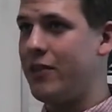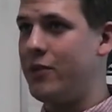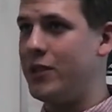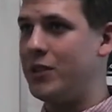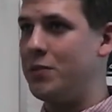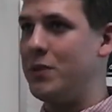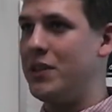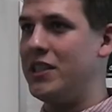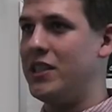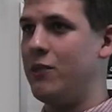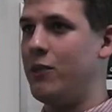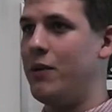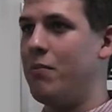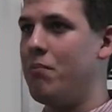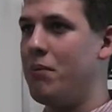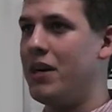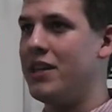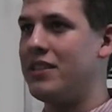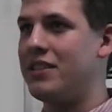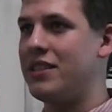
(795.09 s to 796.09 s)
which means that we
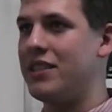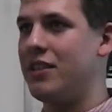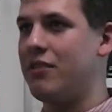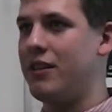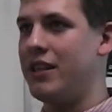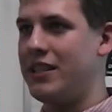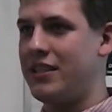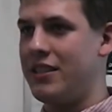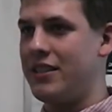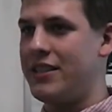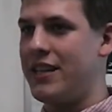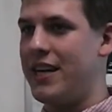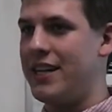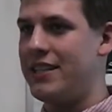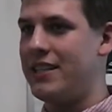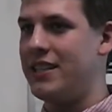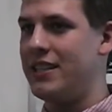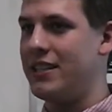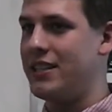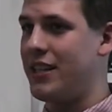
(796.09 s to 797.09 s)
must increase our
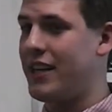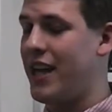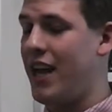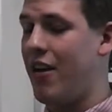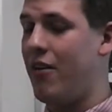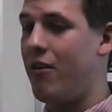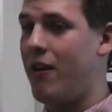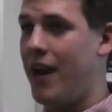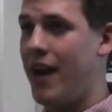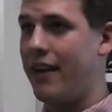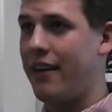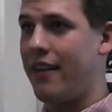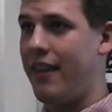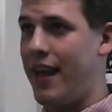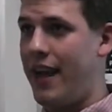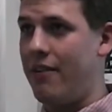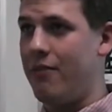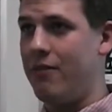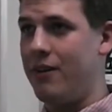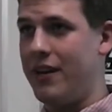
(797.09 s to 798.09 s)
testing to counteract
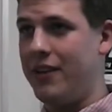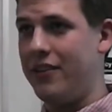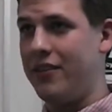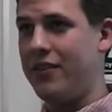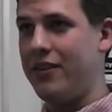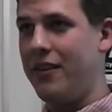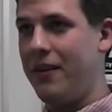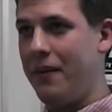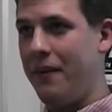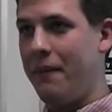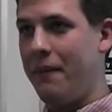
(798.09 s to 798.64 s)
that risk.